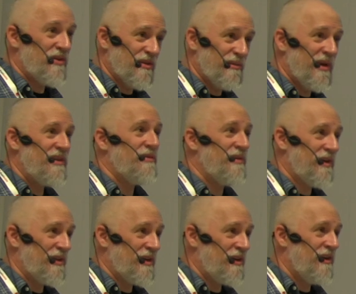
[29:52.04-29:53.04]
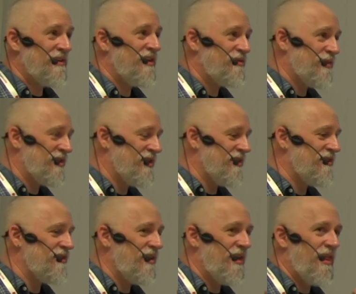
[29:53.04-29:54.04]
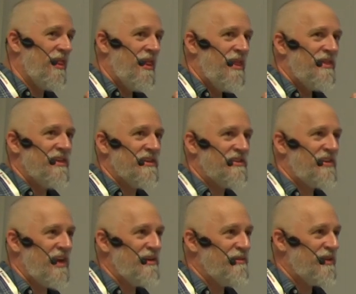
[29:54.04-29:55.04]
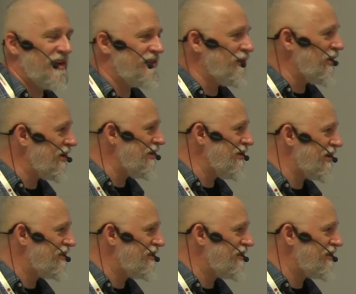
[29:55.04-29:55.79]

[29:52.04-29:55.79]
which is the button, we've got the contents, which is the set of things that we're going to